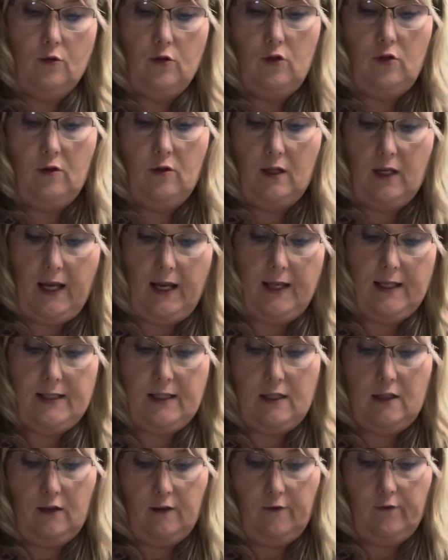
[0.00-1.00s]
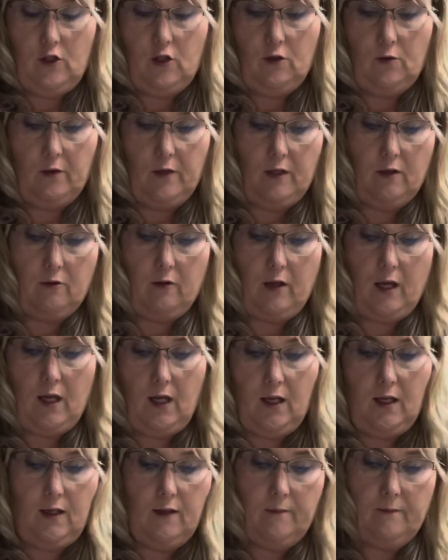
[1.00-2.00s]
You can add stuff to it,
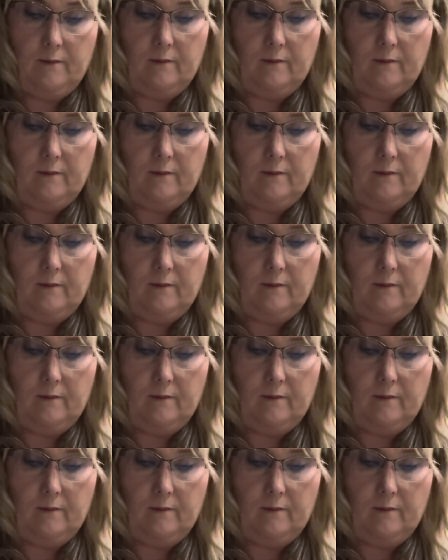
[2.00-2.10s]
okay?